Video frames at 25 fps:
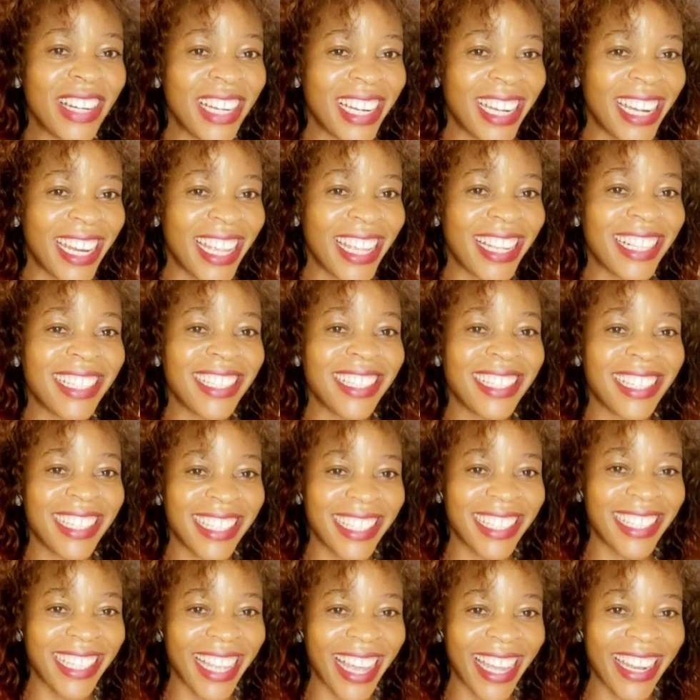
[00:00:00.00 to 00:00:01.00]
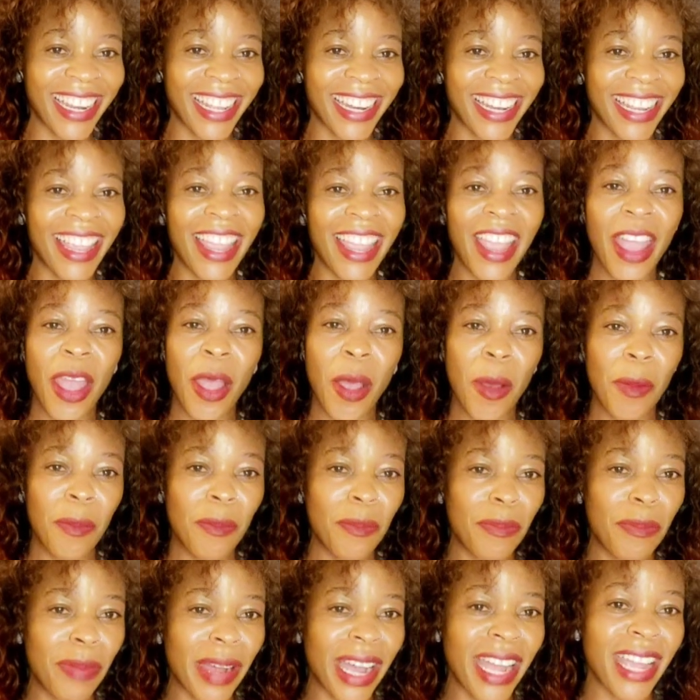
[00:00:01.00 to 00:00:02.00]
next Saturday.
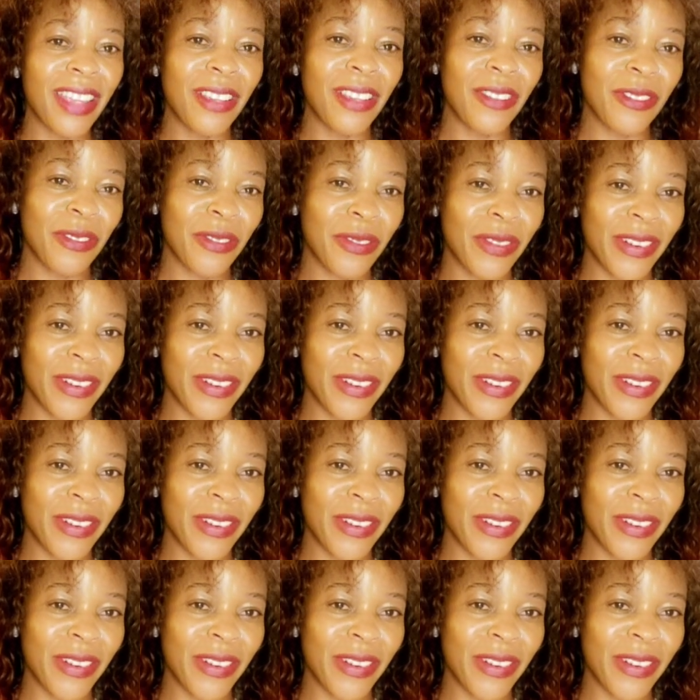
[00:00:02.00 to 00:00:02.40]
Bye for